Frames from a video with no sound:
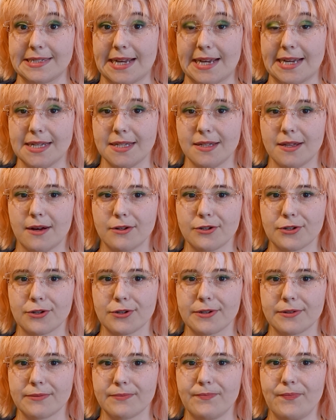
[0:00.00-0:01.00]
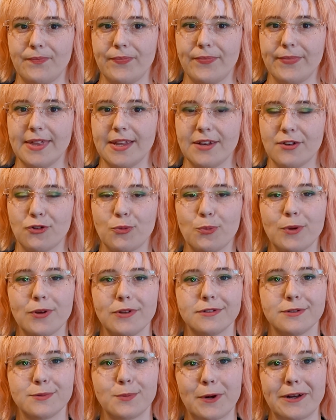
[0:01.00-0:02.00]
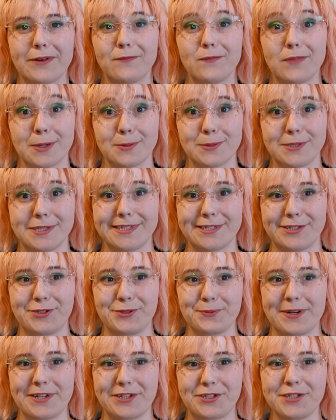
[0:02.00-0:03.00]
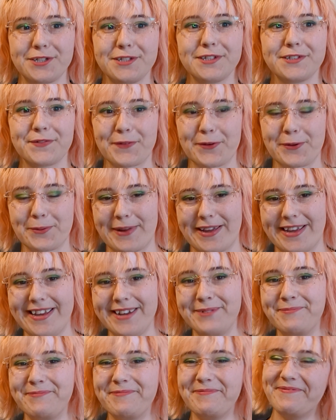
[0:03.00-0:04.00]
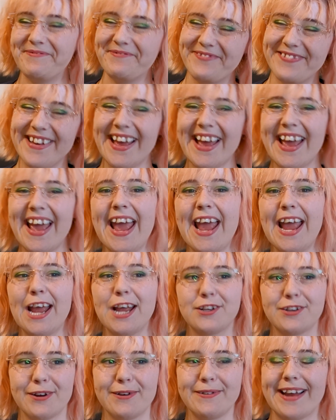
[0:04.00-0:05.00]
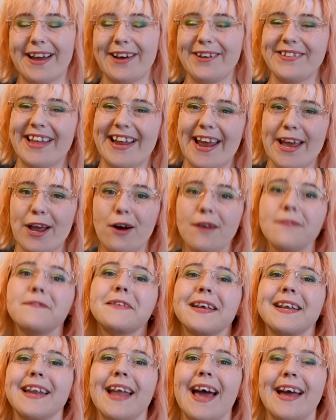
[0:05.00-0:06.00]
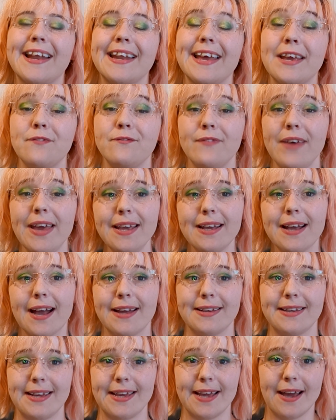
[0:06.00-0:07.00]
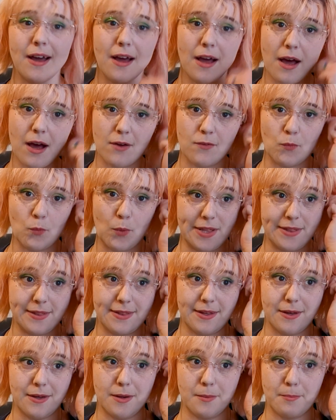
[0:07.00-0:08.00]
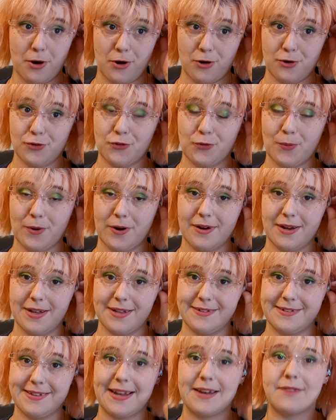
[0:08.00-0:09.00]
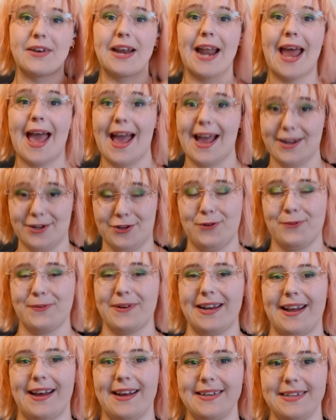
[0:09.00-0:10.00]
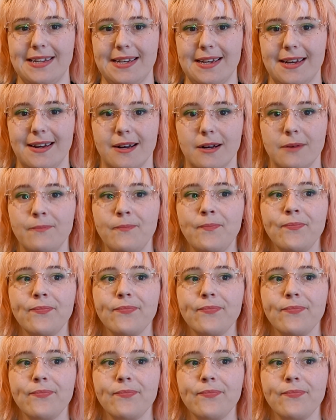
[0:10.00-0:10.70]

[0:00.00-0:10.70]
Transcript: take longer? This was one of those situations for me. It turned out that I often had a vague idea of what the parts were instead of an accurate idea,